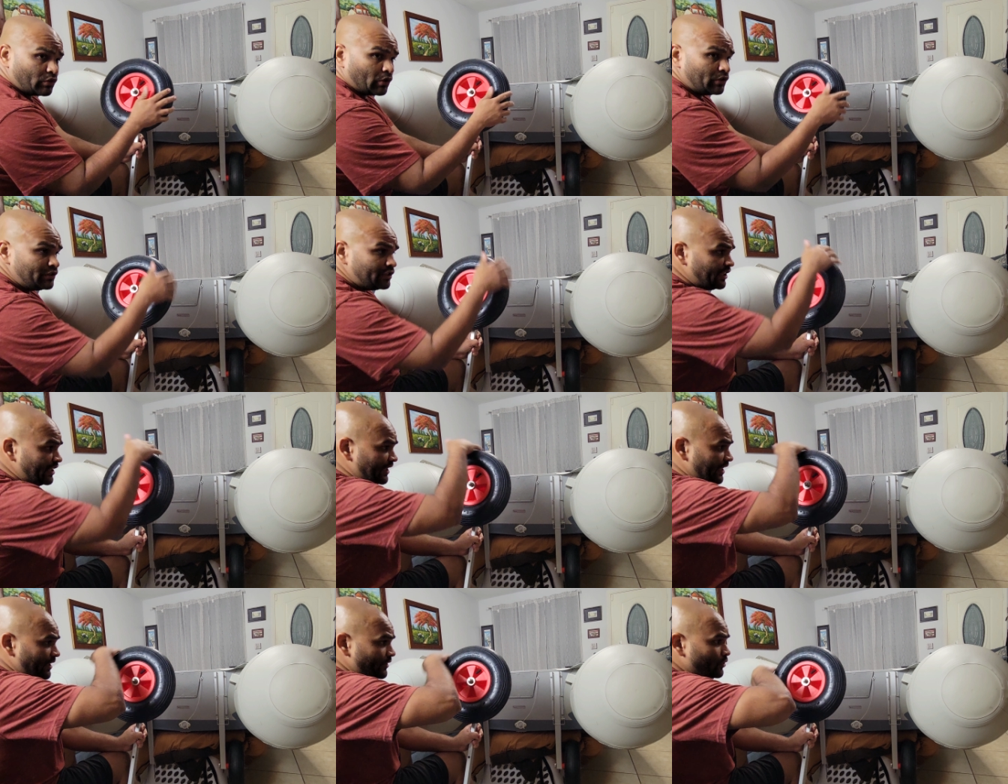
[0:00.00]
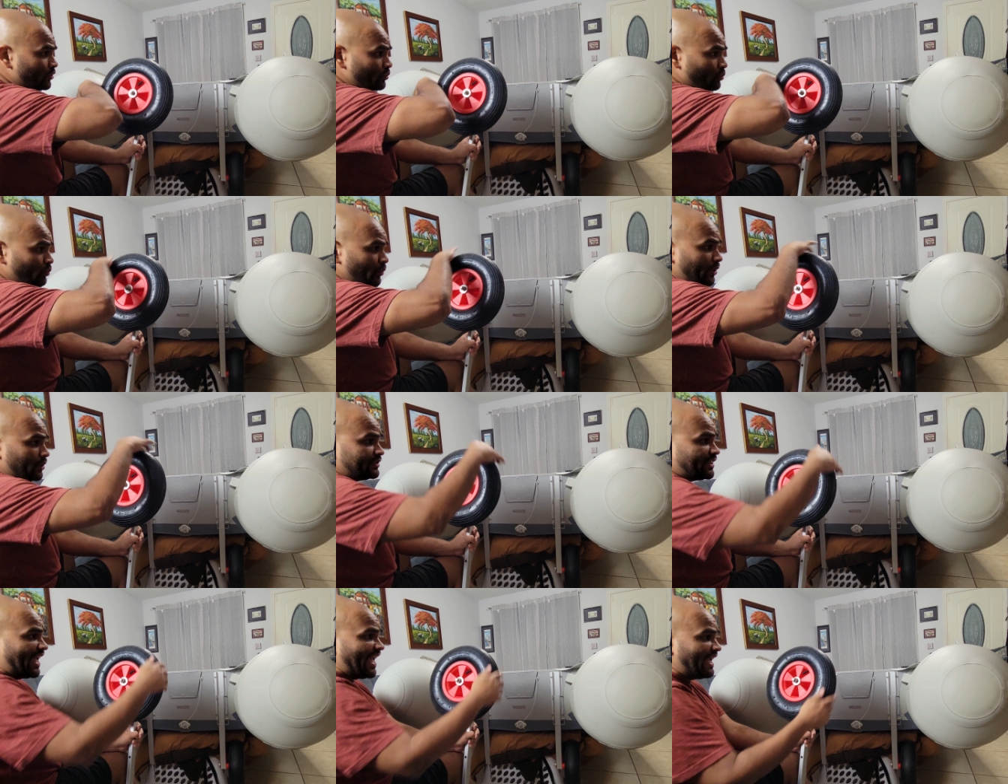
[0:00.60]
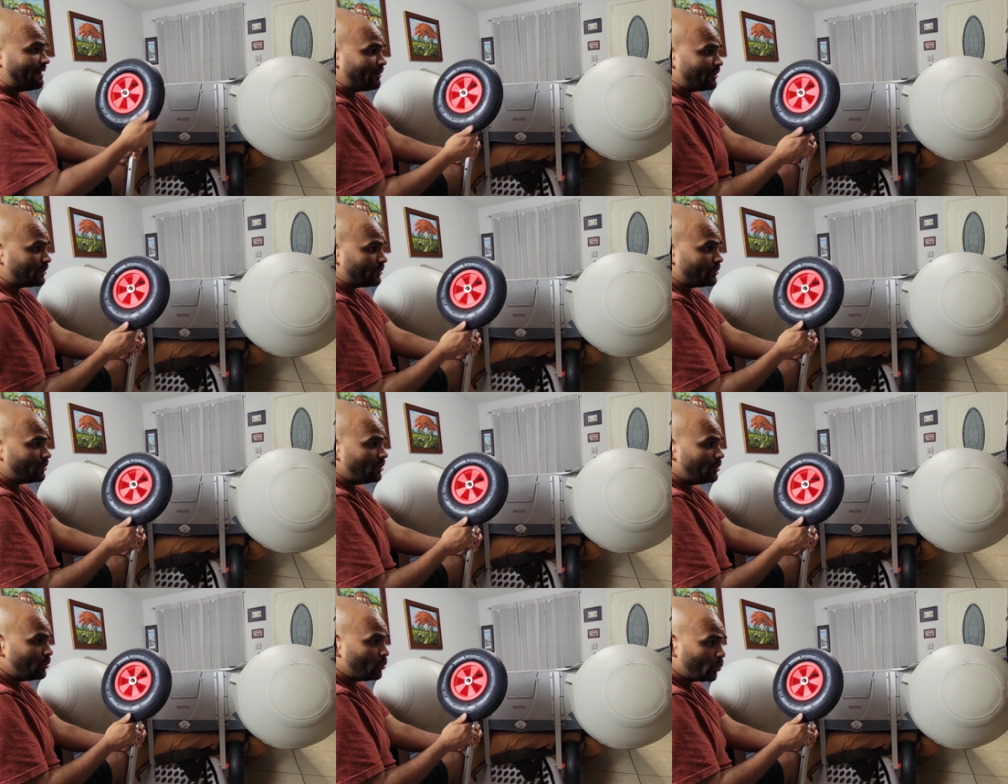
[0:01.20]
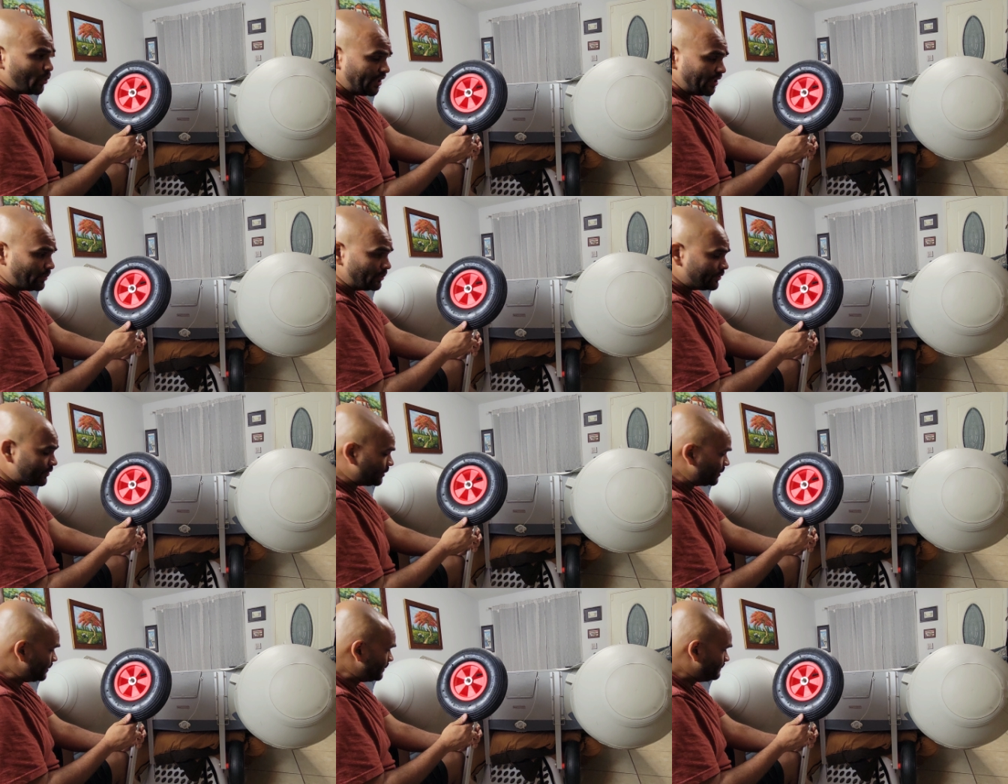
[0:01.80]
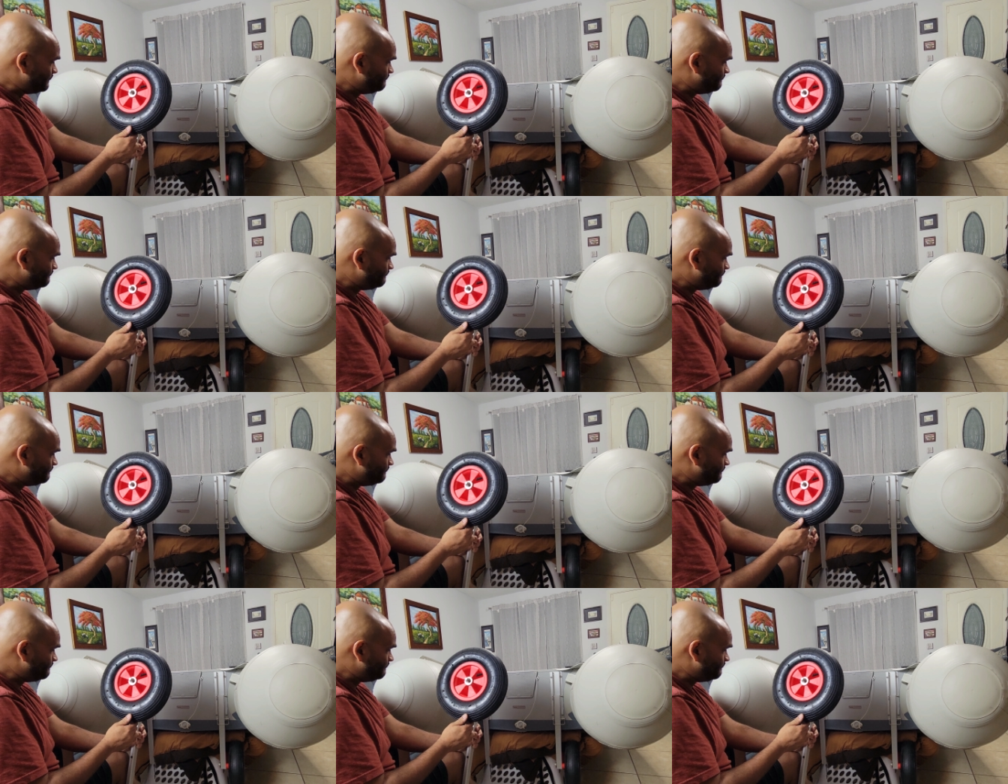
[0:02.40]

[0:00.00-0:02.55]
13 inch wheel diameter wheels